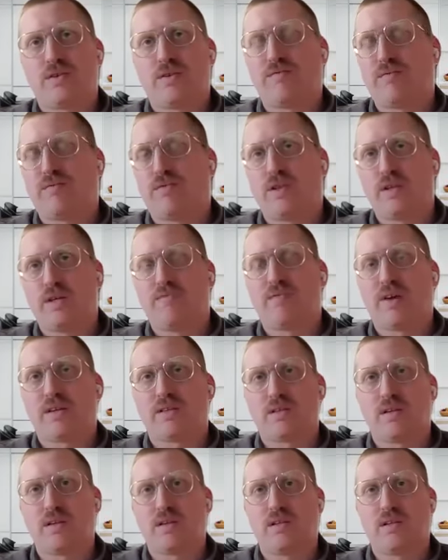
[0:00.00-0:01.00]
have really
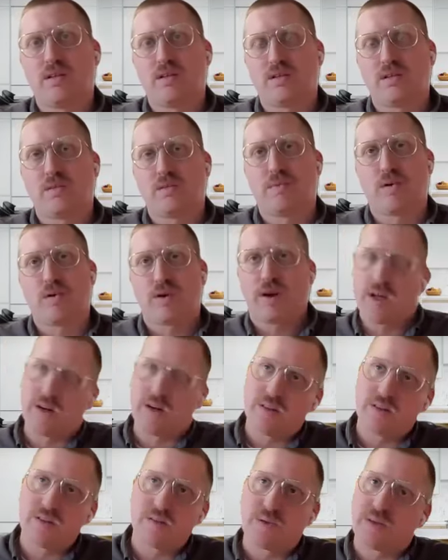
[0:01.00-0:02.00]
invested in the support end
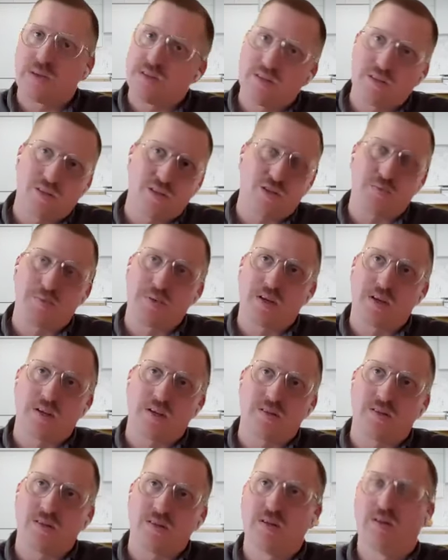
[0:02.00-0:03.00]
of this business, just
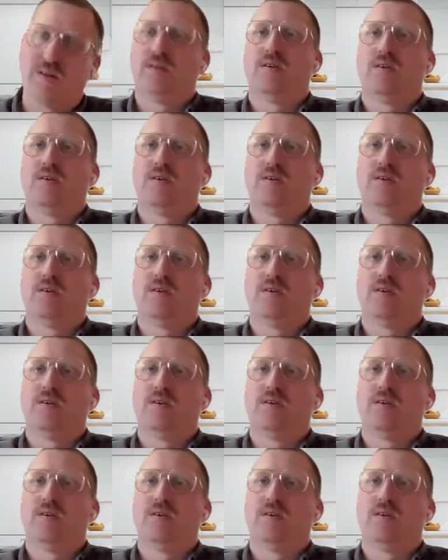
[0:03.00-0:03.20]
because